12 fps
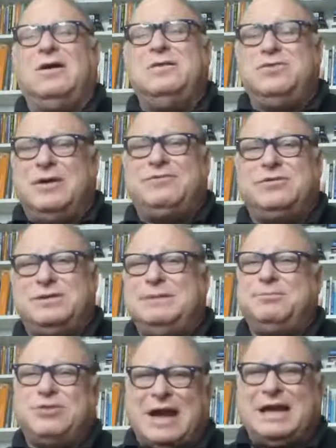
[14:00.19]
you have to
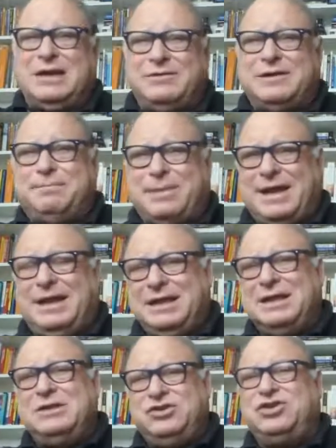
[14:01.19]
keep track of and pay
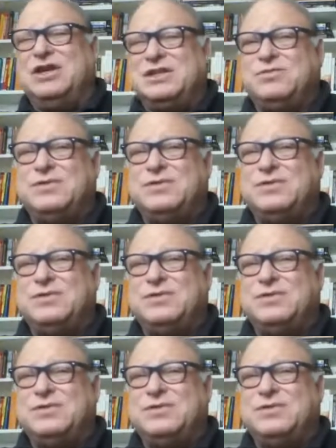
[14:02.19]
just